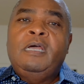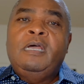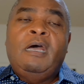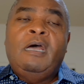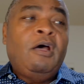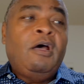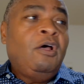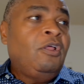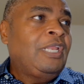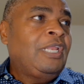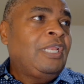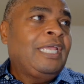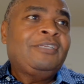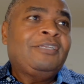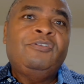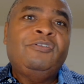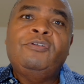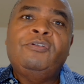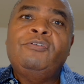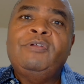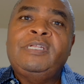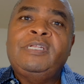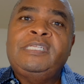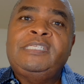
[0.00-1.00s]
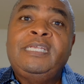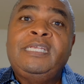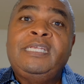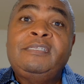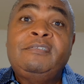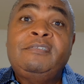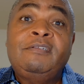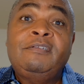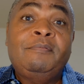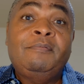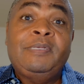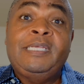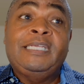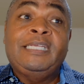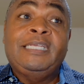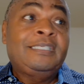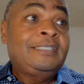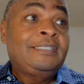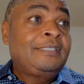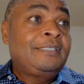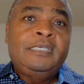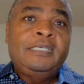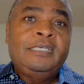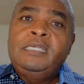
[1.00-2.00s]
Our electric grid system
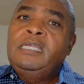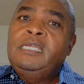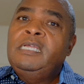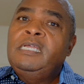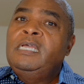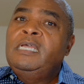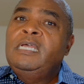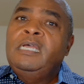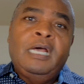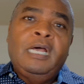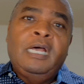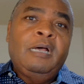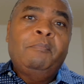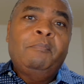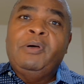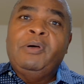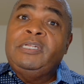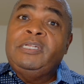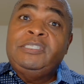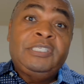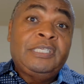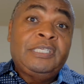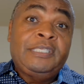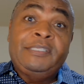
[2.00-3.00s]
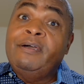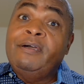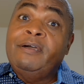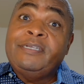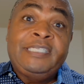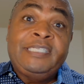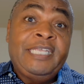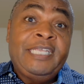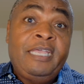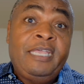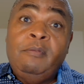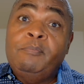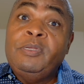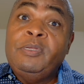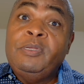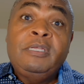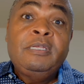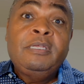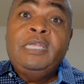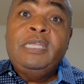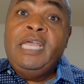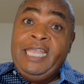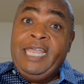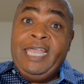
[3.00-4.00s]
is a bunch of duct tape
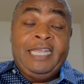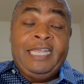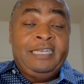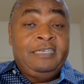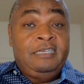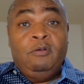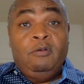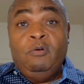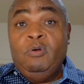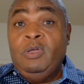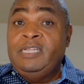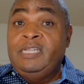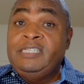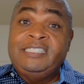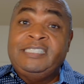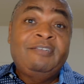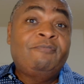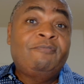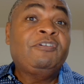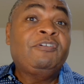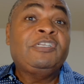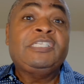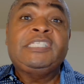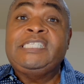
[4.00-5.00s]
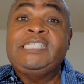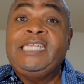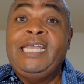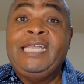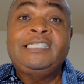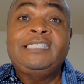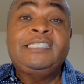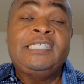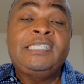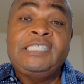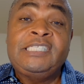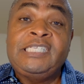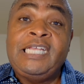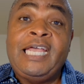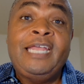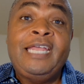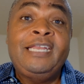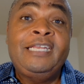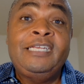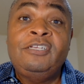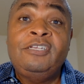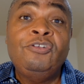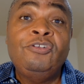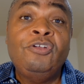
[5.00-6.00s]
and different states
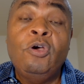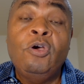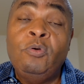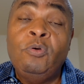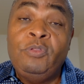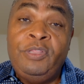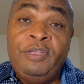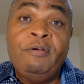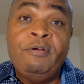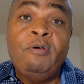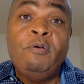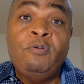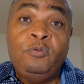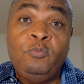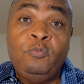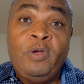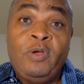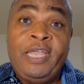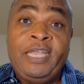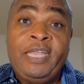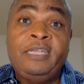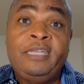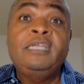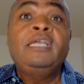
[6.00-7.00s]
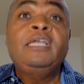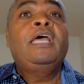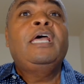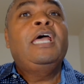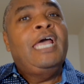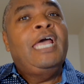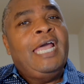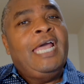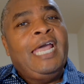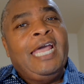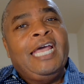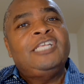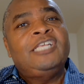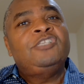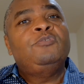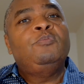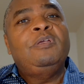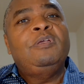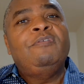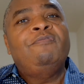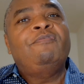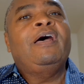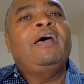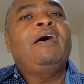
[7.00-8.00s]
deciding to go their own way, as we
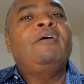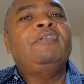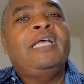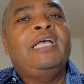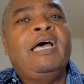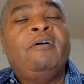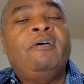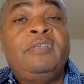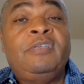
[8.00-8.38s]
found out